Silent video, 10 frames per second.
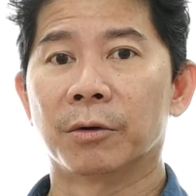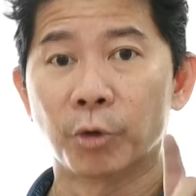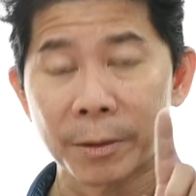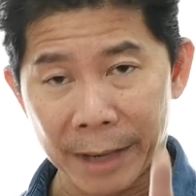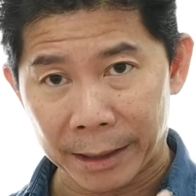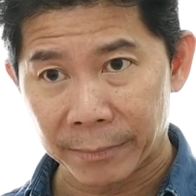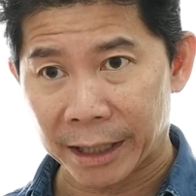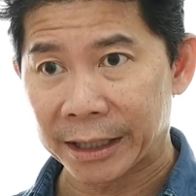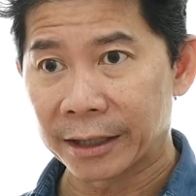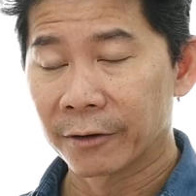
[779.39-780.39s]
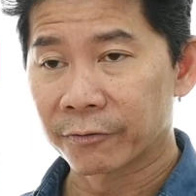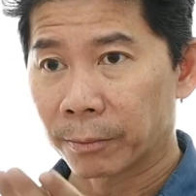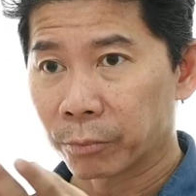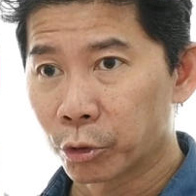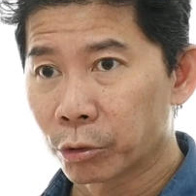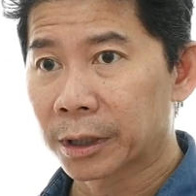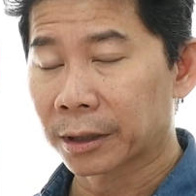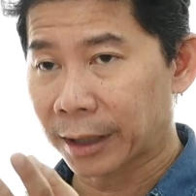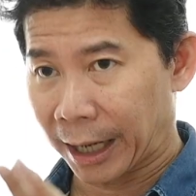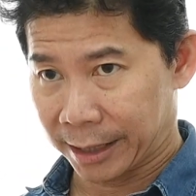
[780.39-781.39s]
would make money from
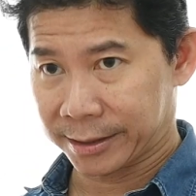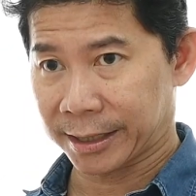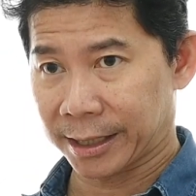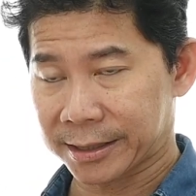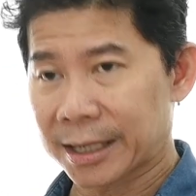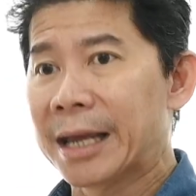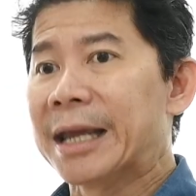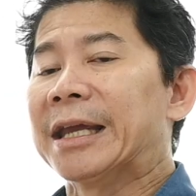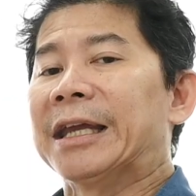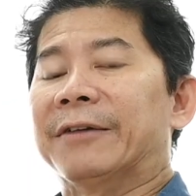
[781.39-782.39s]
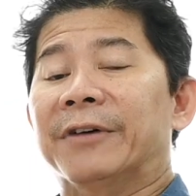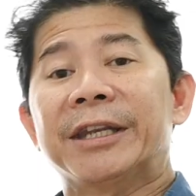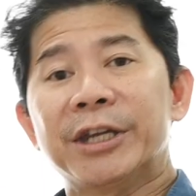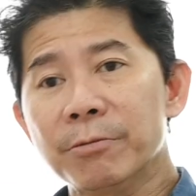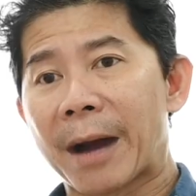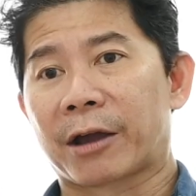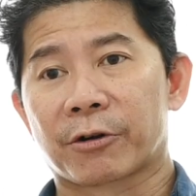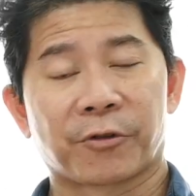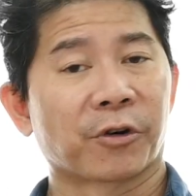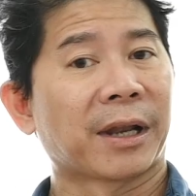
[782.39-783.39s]
Google AdSense. If a new
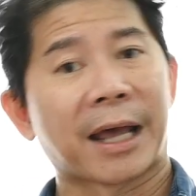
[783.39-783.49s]
microphone